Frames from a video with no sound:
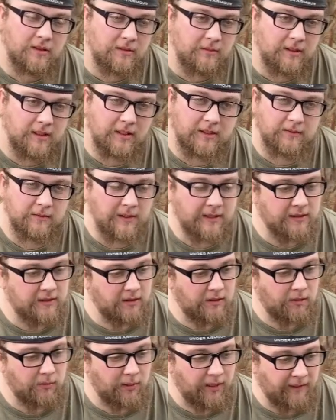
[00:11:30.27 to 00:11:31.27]
Because we get
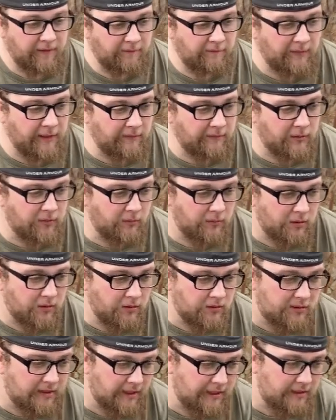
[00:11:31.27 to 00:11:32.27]
to 500, we're going
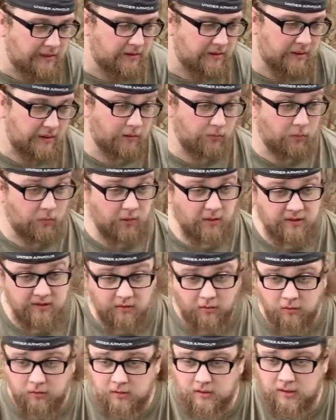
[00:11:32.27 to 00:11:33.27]
to take one of these
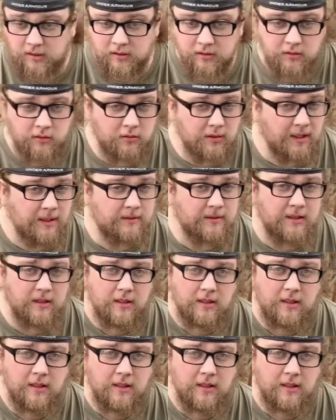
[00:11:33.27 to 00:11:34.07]
cars right here to no names.